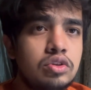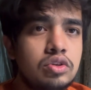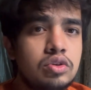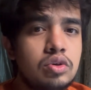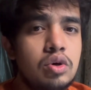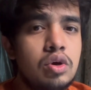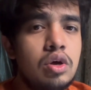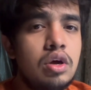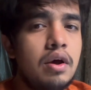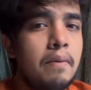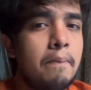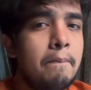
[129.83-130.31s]

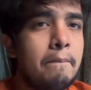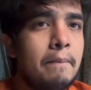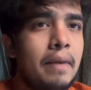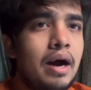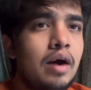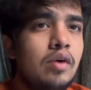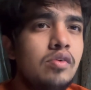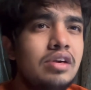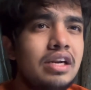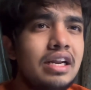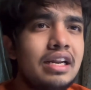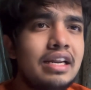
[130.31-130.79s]
So
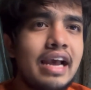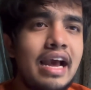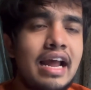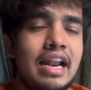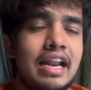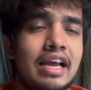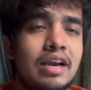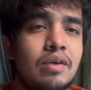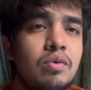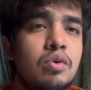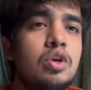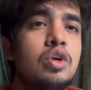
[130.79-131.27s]
Mount and
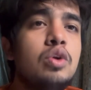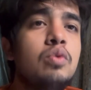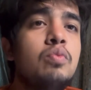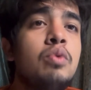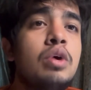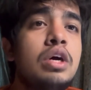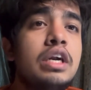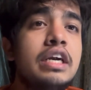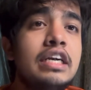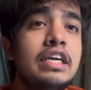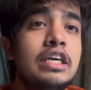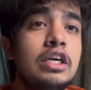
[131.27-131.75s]
Gallagher
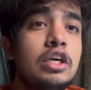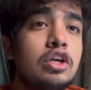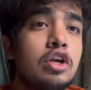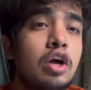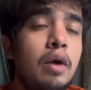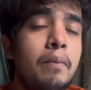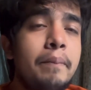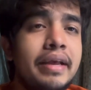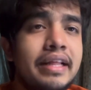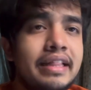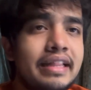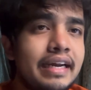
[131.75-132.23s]
weren't
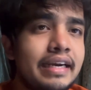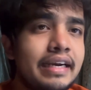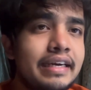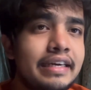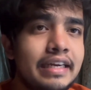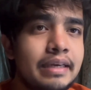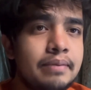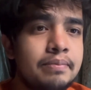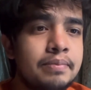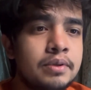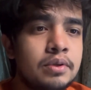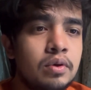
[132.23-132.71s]
dropping that
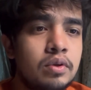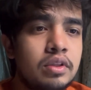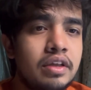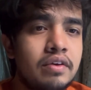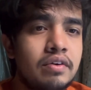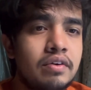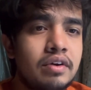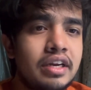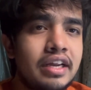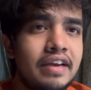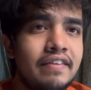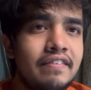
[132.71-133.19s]
deep. So they
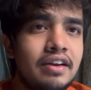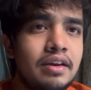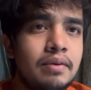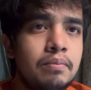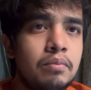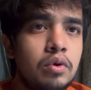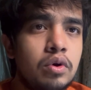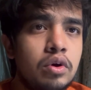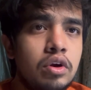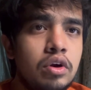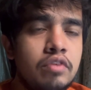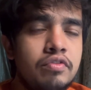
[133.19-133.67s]
were given
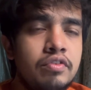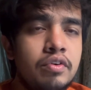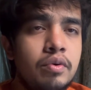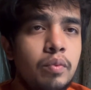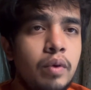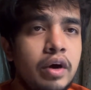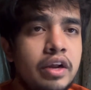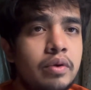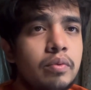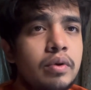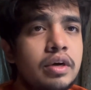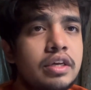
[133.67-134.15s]
more of a
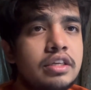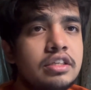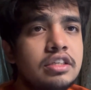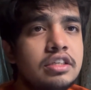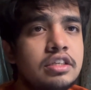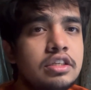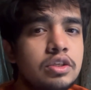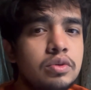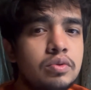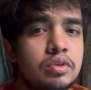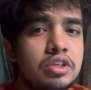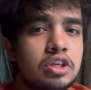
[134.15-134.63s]
1-1
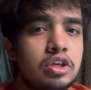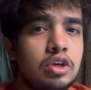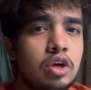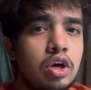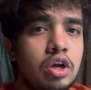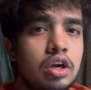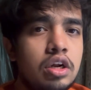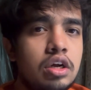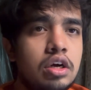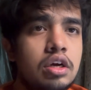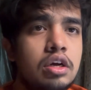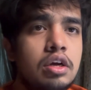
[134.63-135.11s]
situation or a